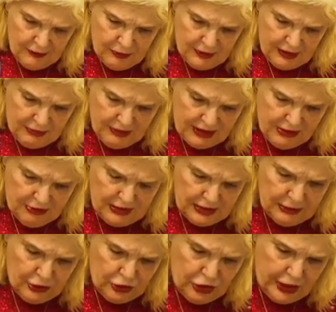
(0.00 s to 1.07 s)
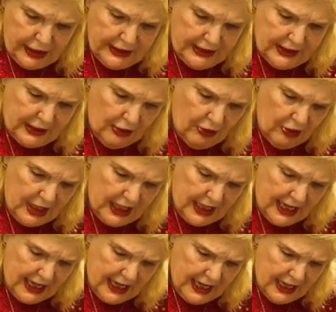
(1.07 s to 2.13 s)
And one of my Christmas trees is going
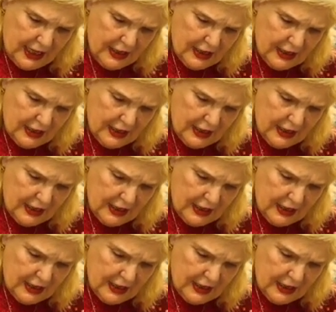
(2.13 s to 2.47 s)
there.